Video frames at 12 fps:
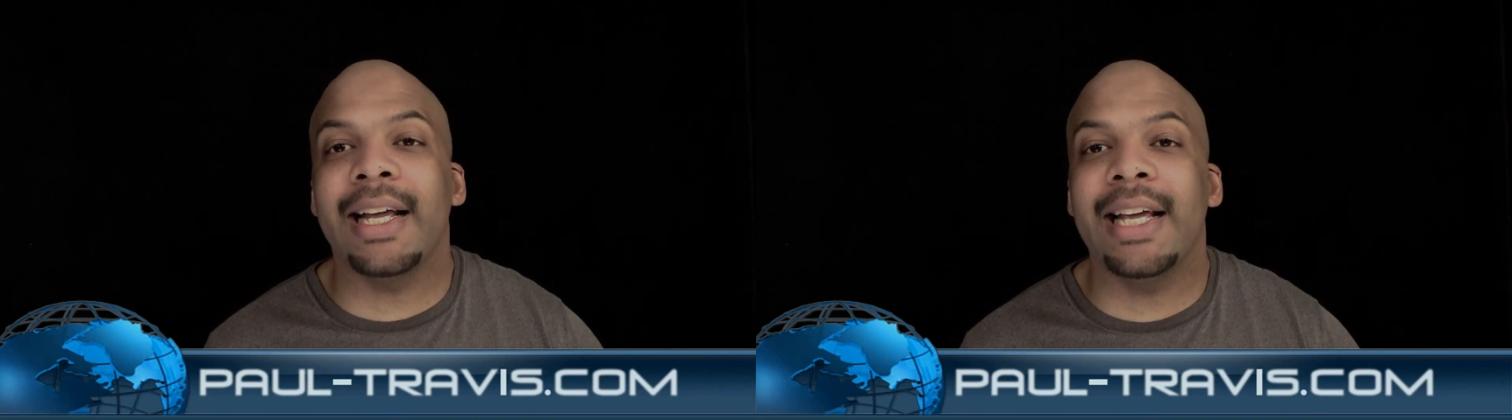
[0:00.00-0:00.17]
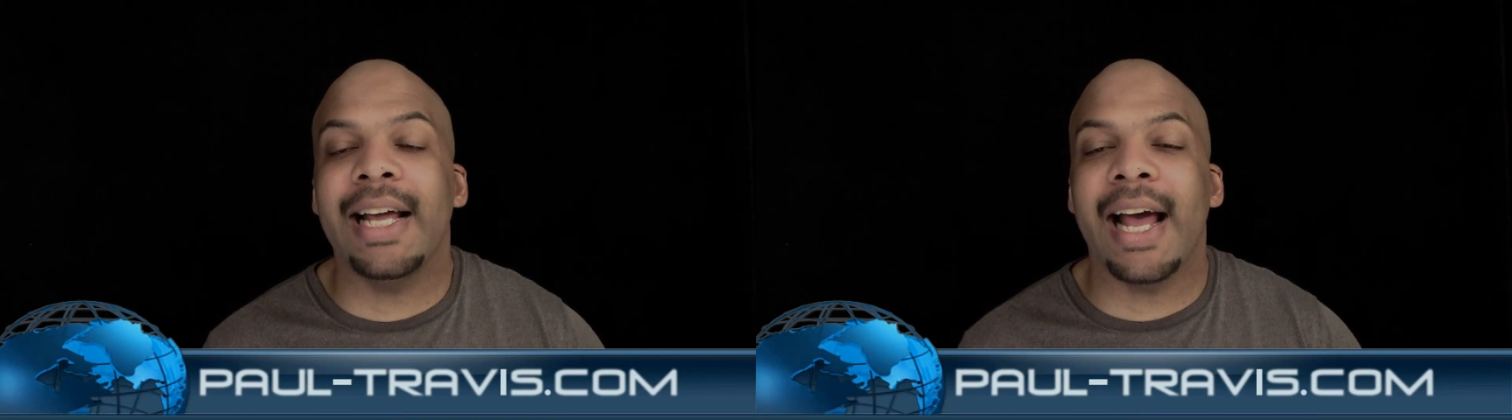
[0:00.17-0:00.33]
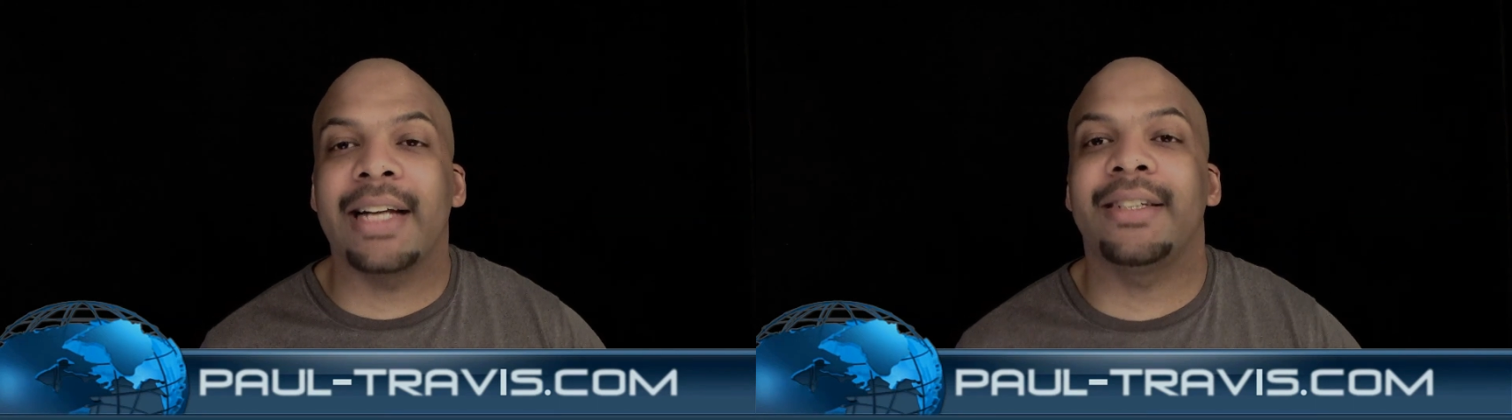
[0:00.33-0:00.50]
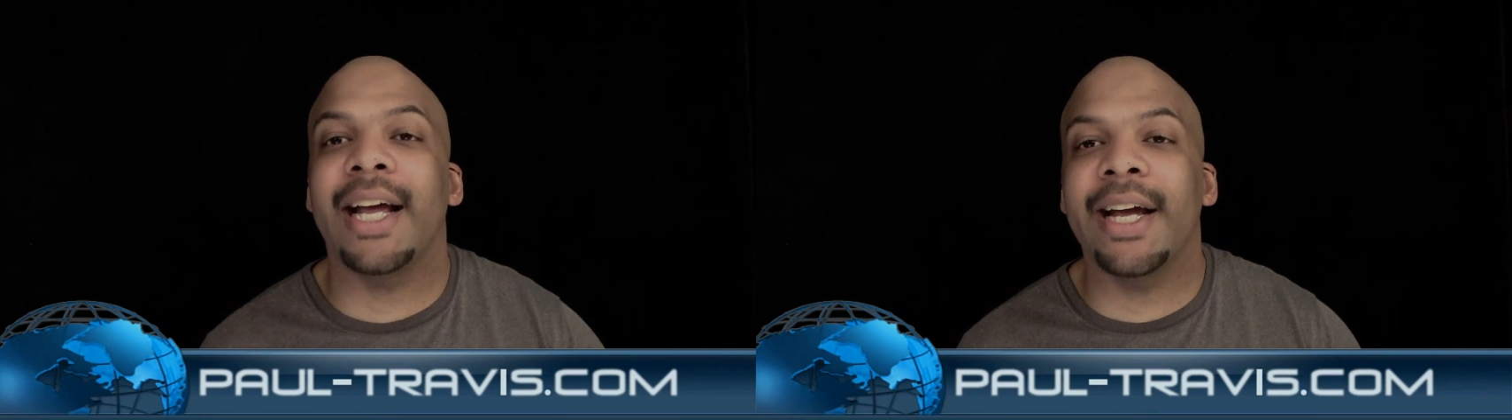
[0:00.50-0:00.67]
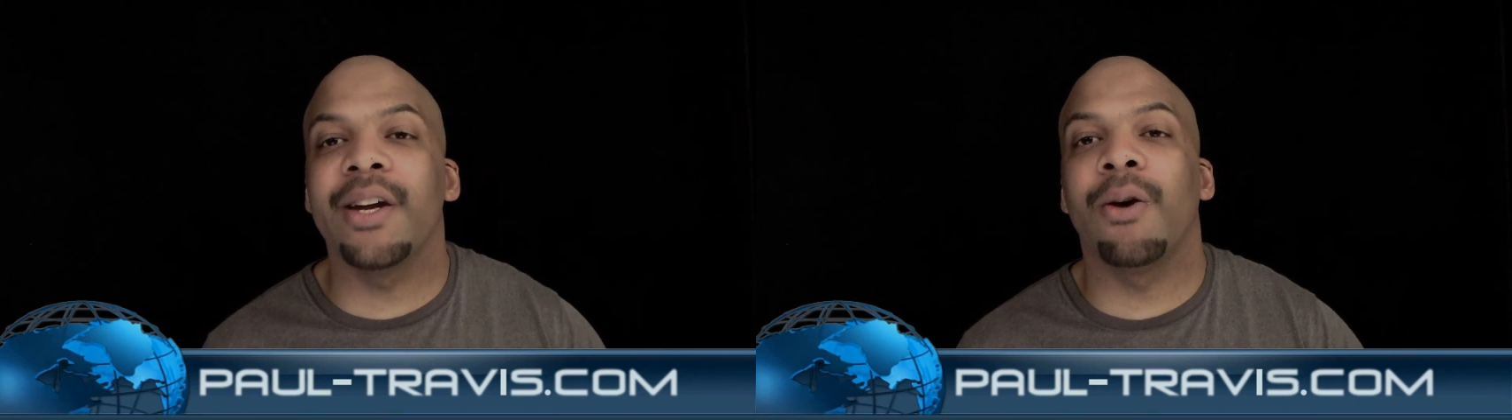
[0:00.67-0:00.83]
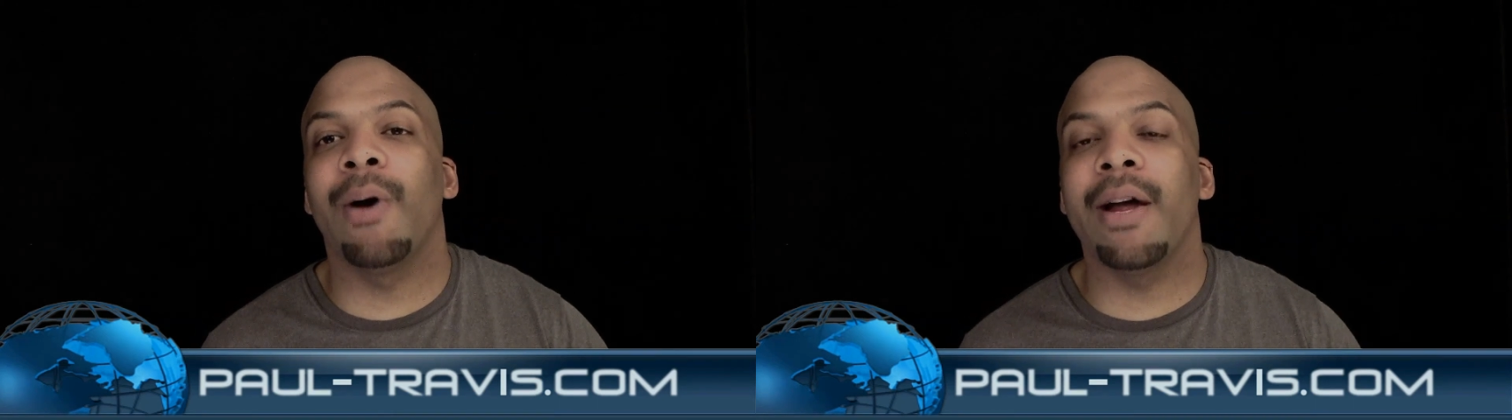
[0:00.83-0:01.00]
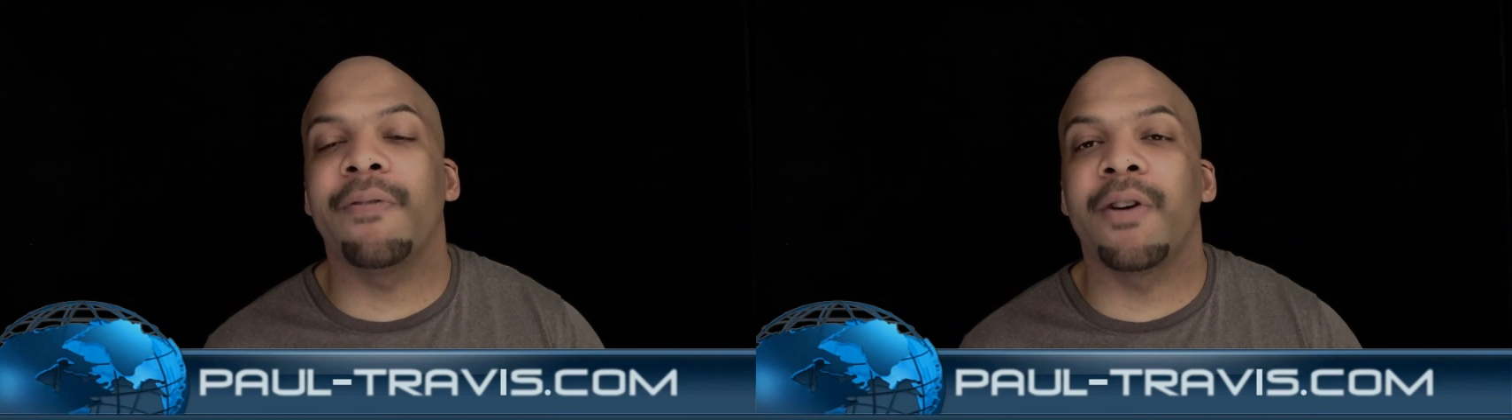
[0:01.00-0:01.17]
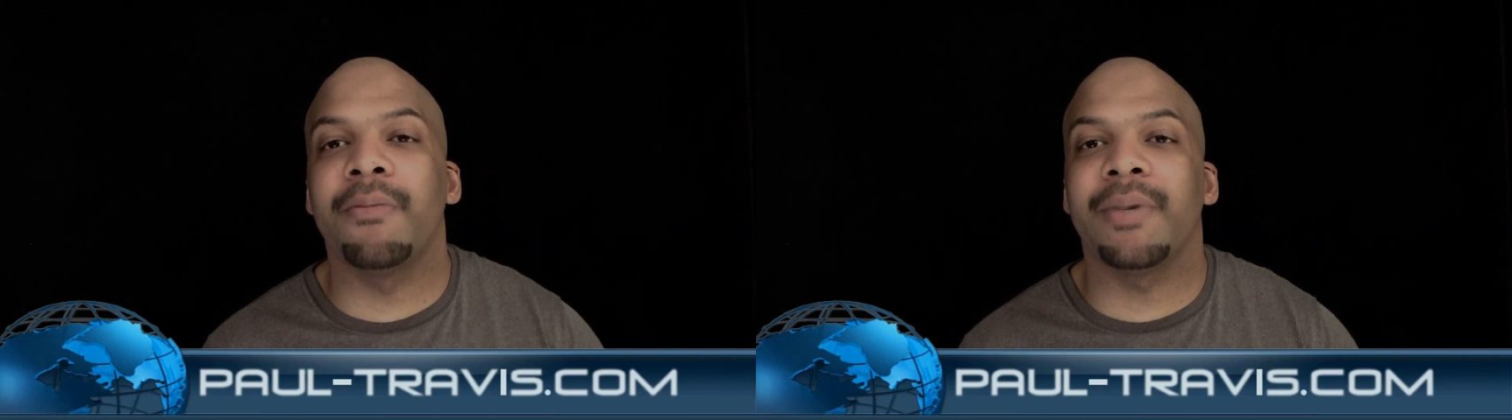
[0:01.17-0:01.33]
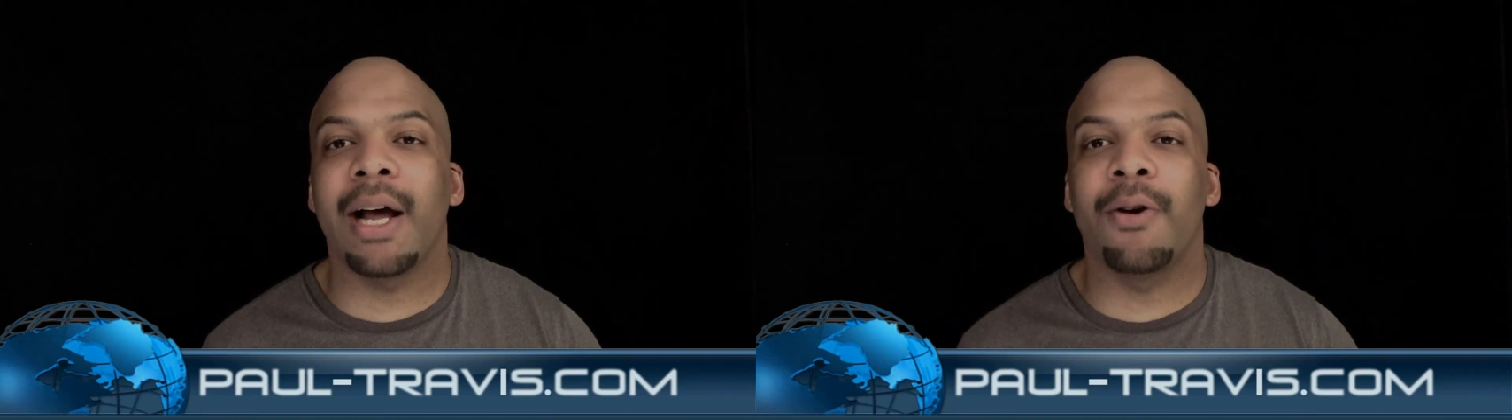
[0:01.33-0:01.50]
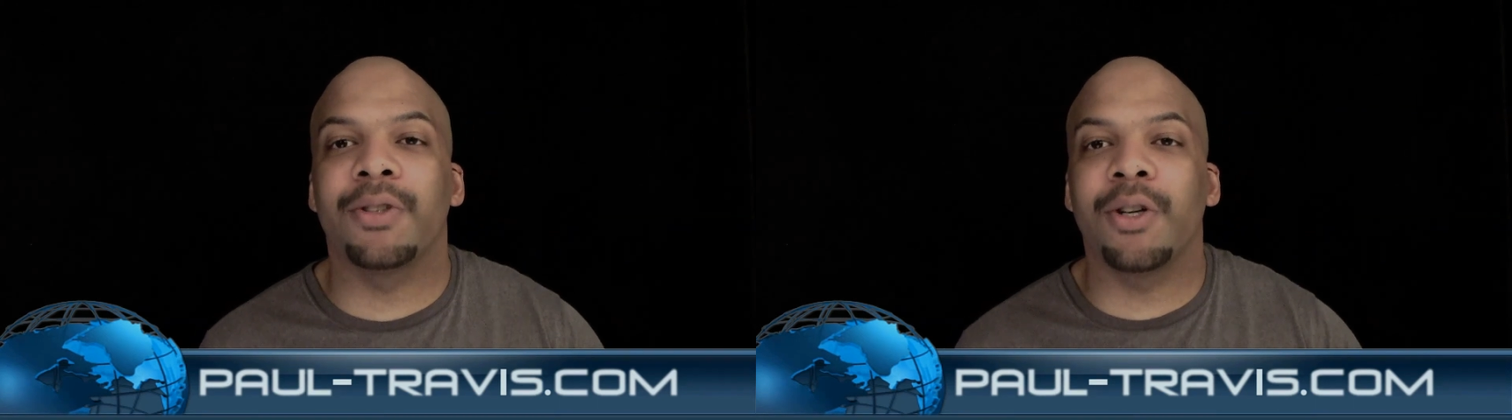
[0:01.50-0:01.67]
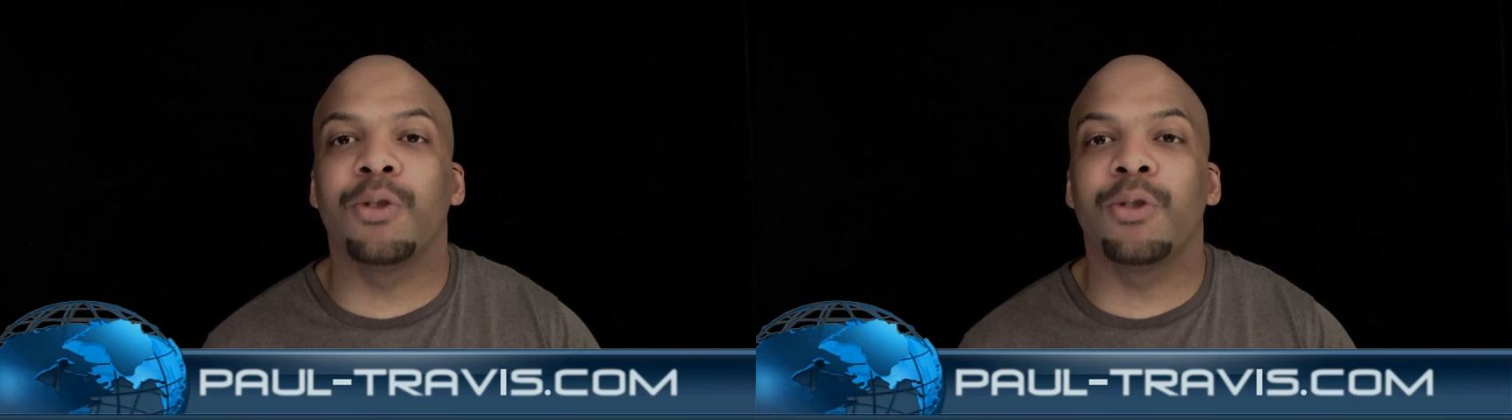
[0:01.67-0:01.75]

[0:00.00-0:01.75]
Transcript: he had taken away from him.